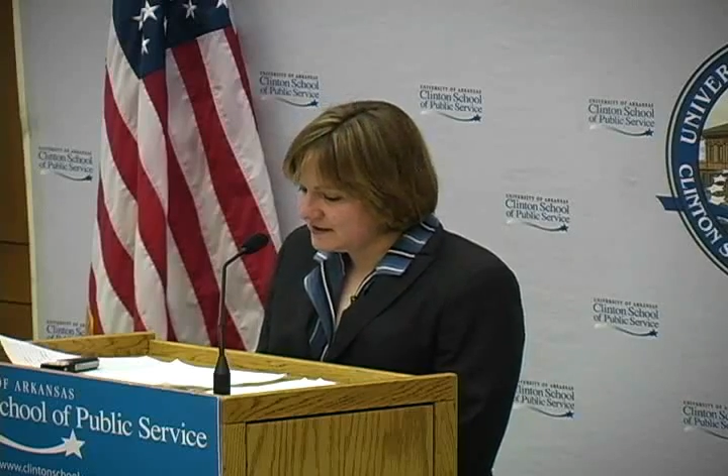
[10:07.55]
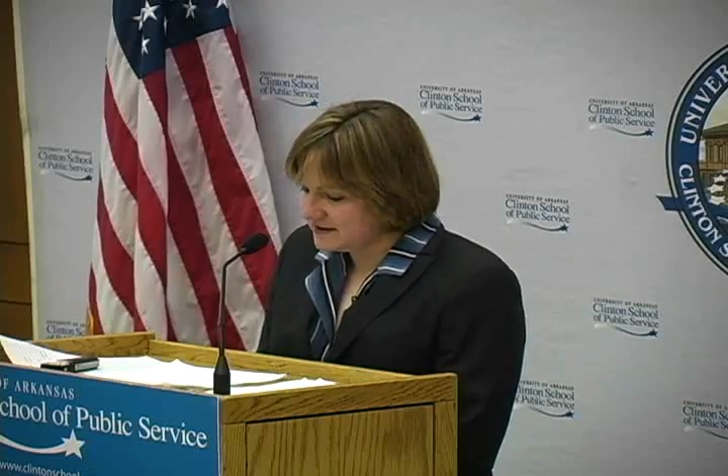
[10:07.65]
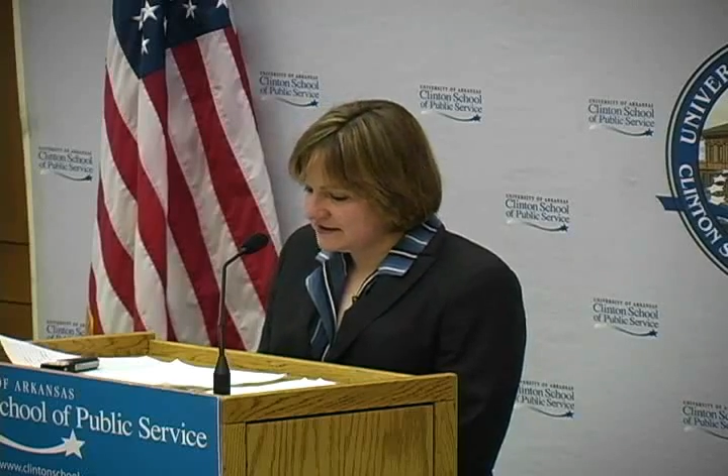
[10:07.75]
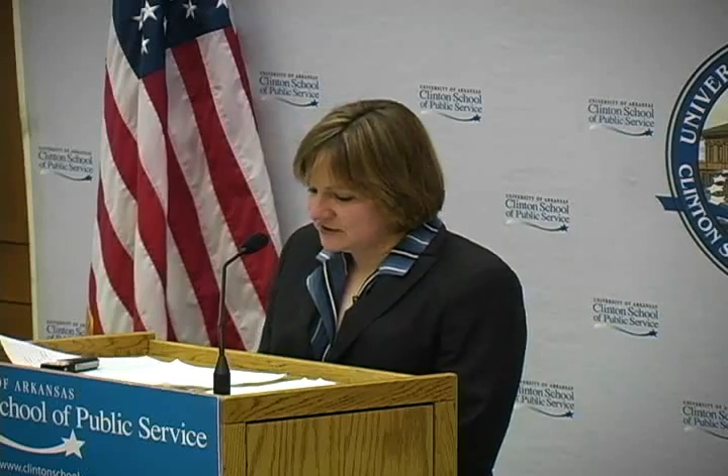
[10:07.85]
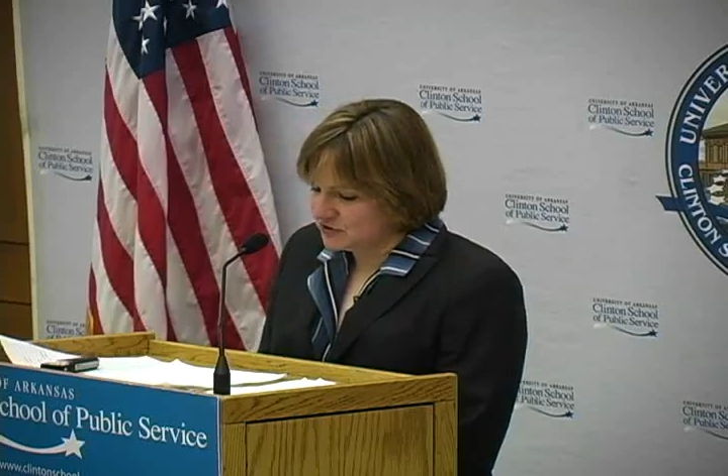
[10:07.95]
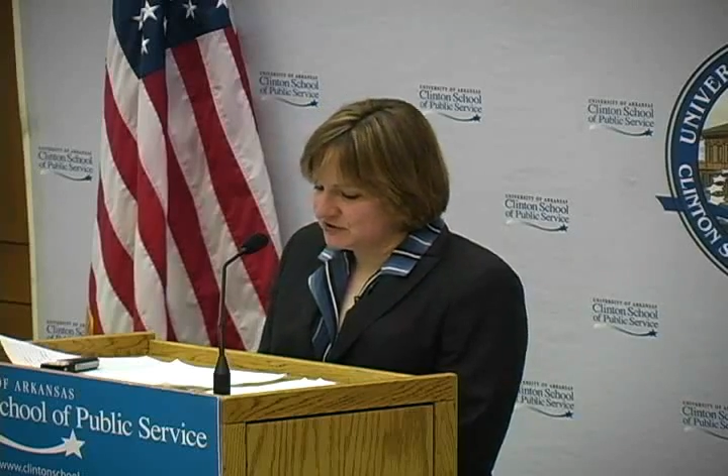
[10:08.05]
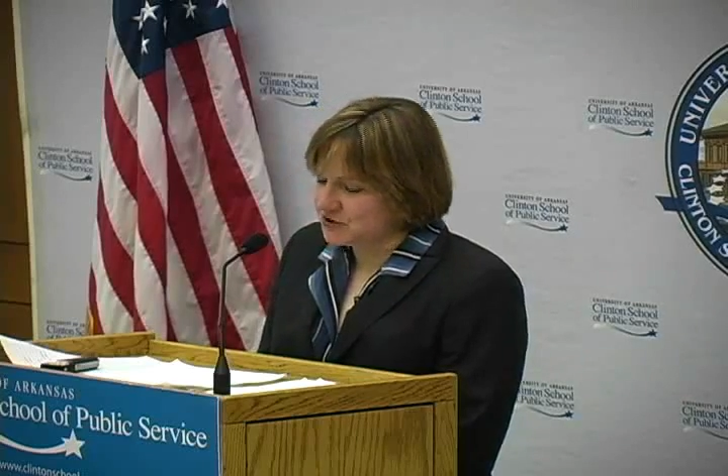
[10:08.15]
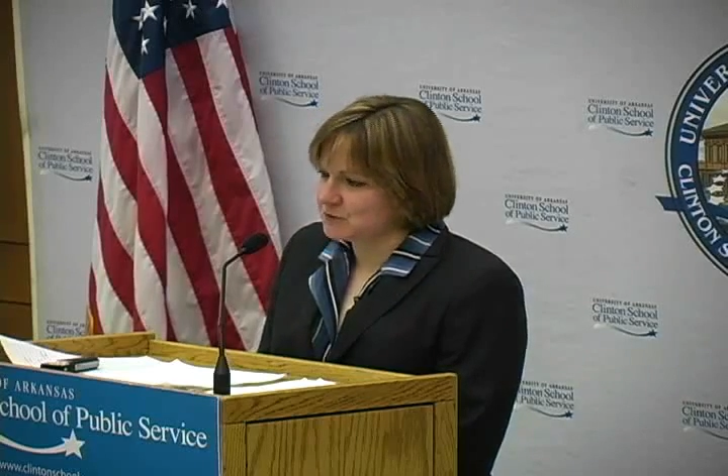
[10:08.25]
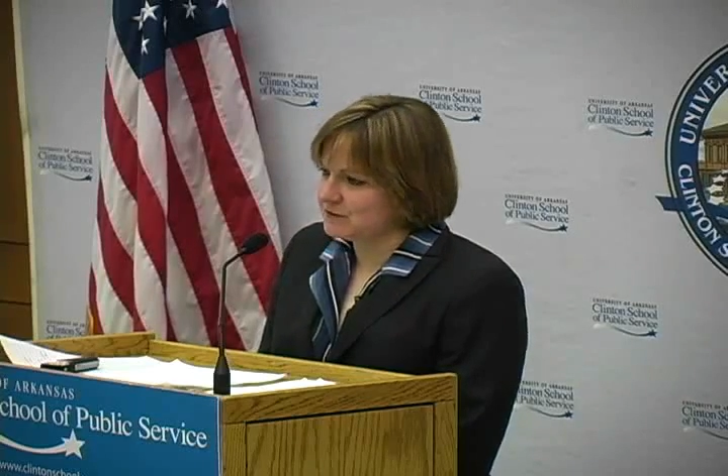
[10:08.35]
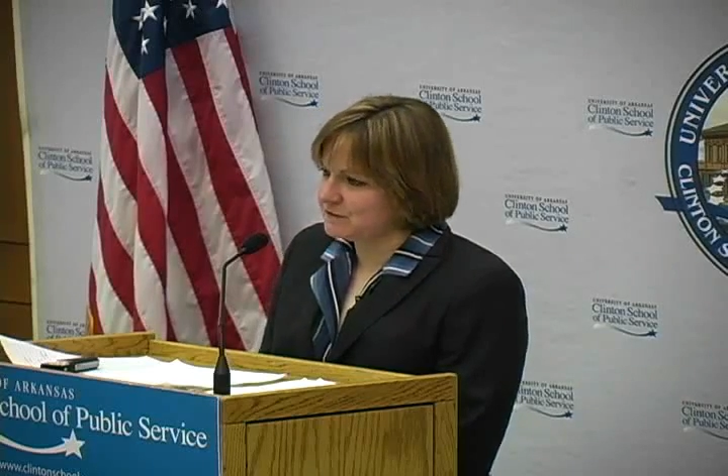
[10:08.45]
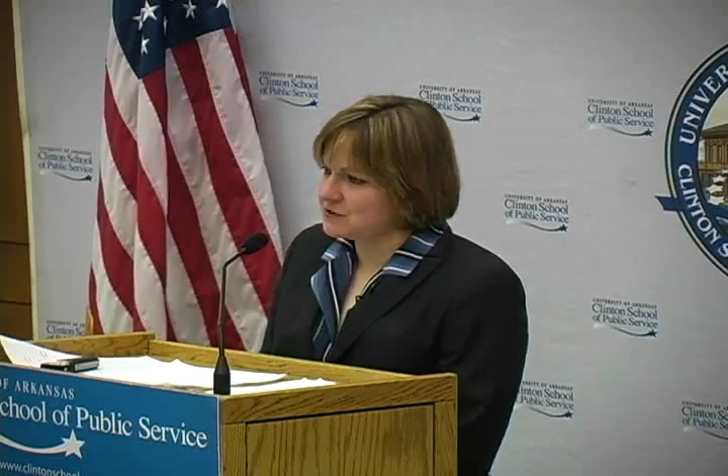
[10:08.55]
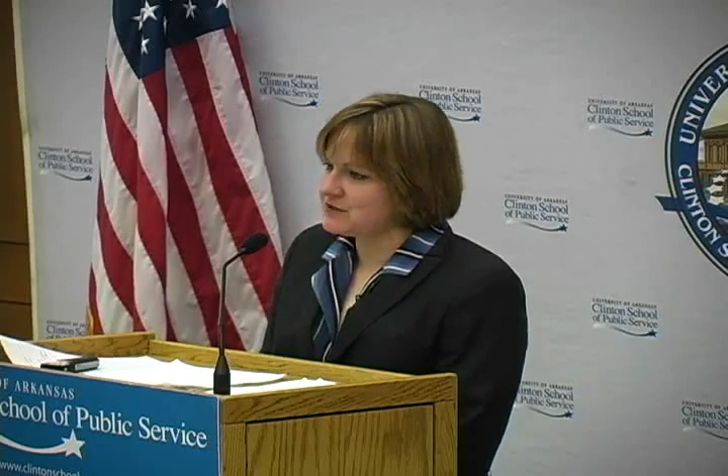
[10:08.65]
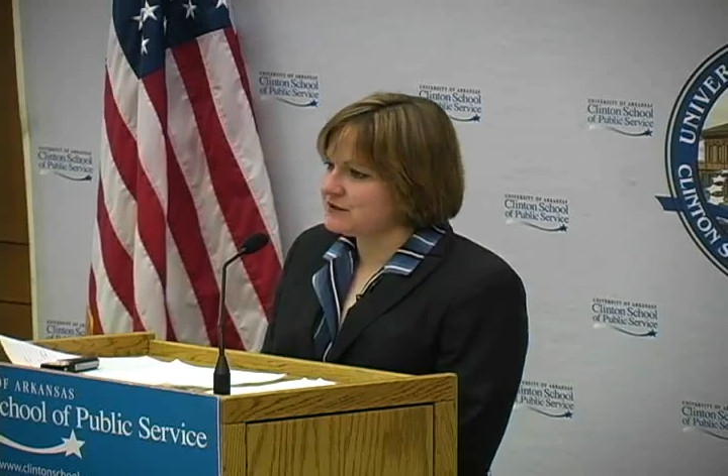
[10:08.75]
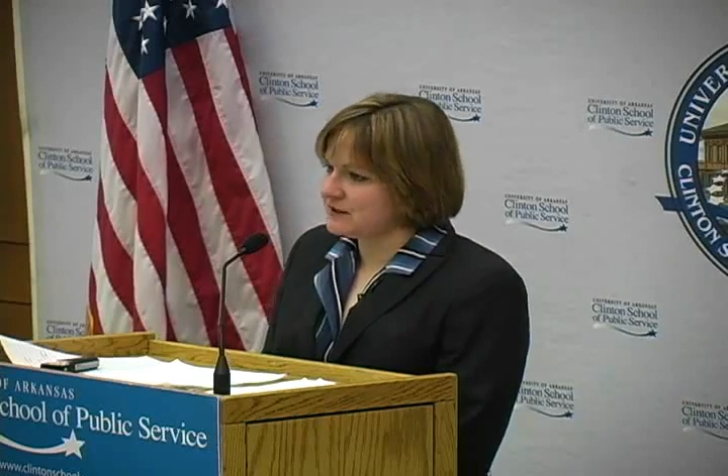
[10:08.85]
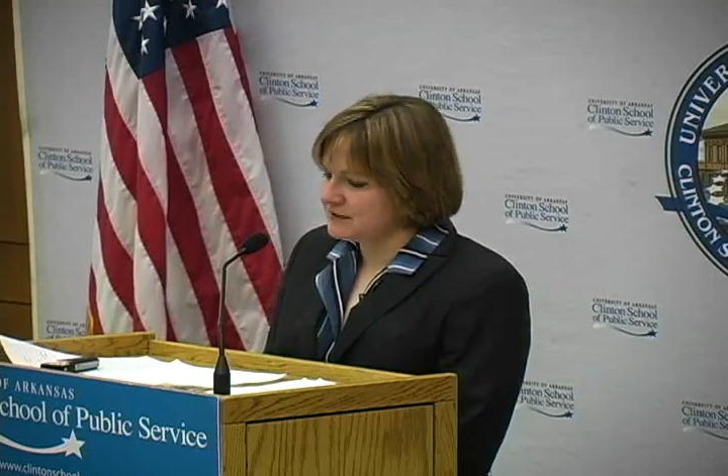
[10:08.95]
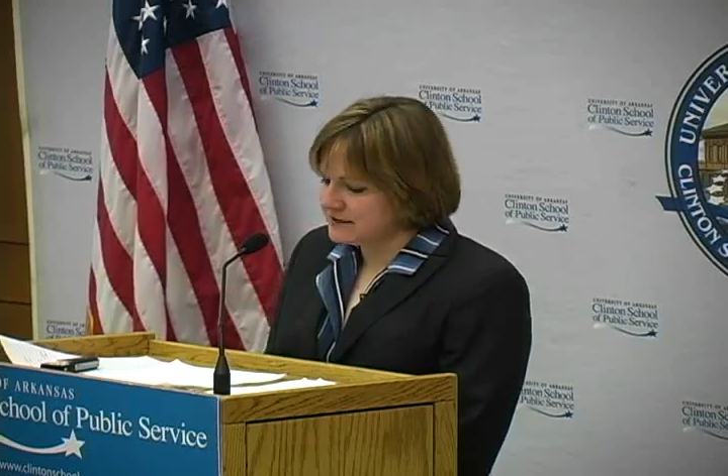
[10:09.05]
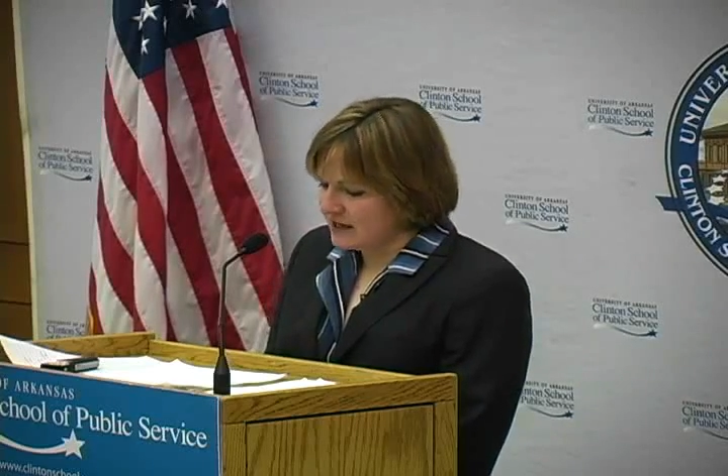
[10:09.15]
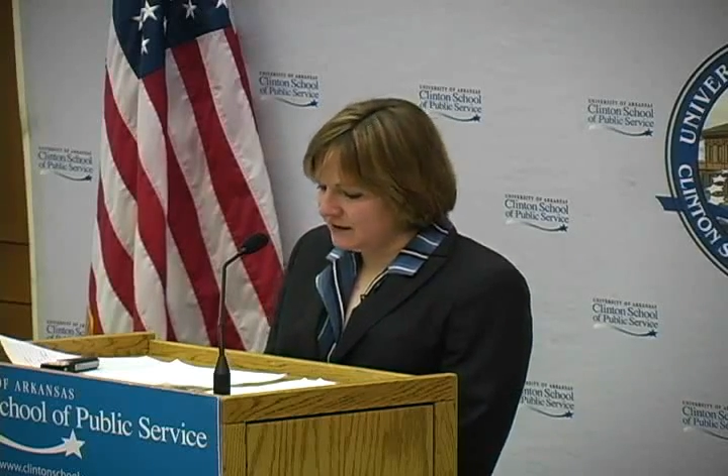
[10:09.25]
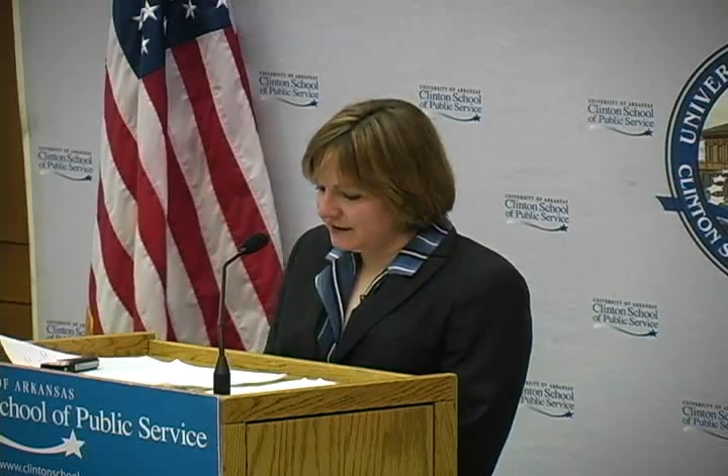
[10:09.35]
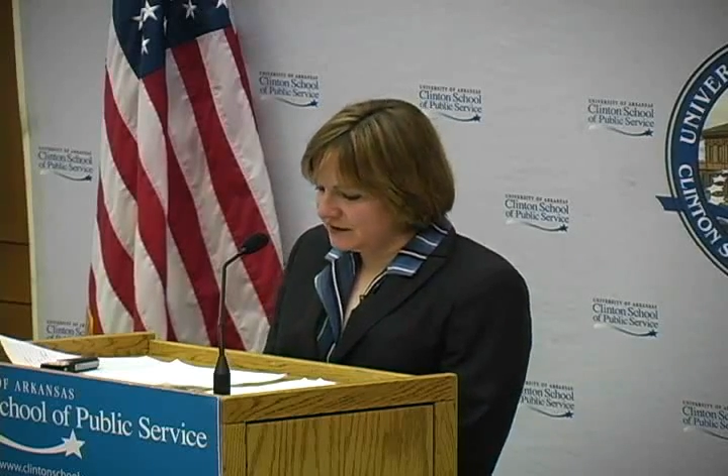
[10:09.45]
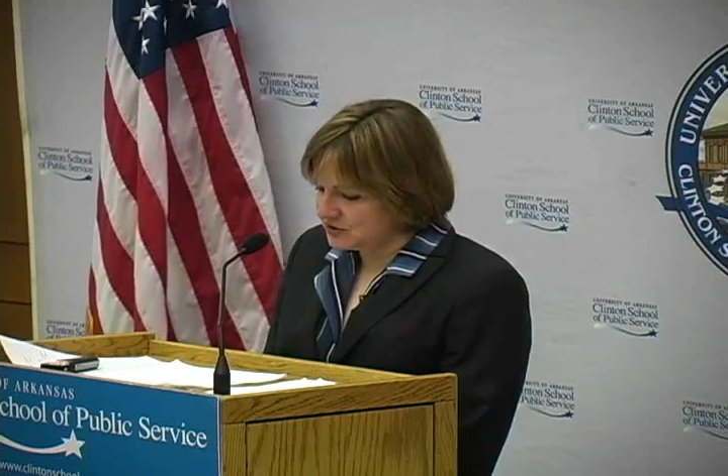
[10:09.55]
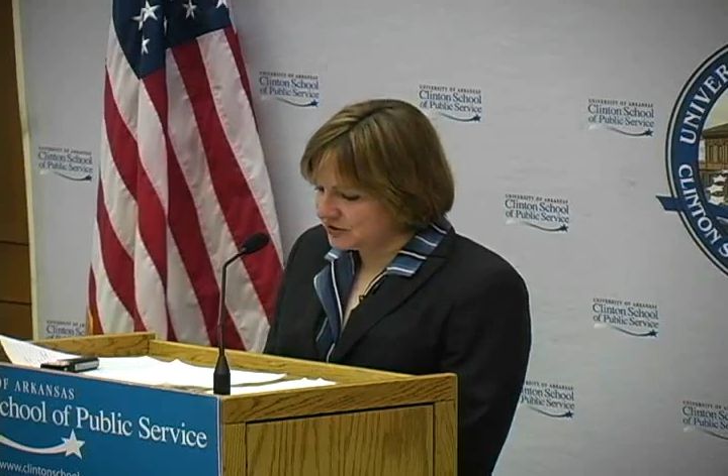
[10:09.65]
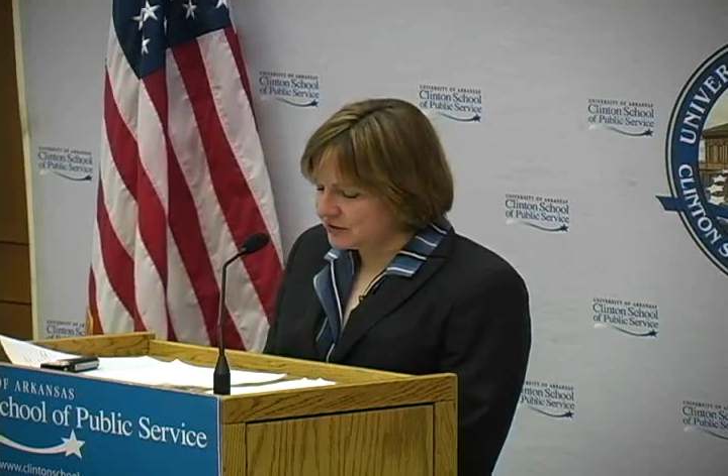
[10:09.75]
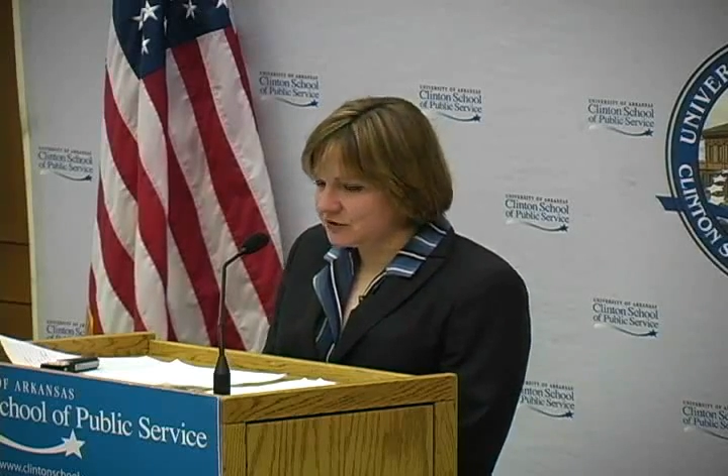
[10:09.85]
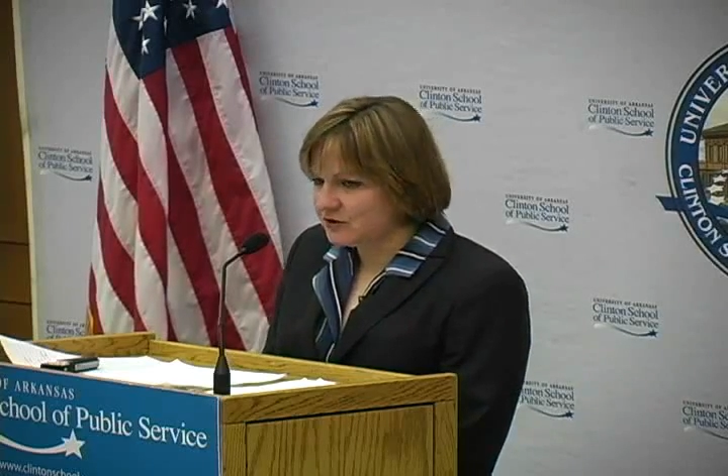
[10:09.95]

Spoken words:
decision to reverse the consolidation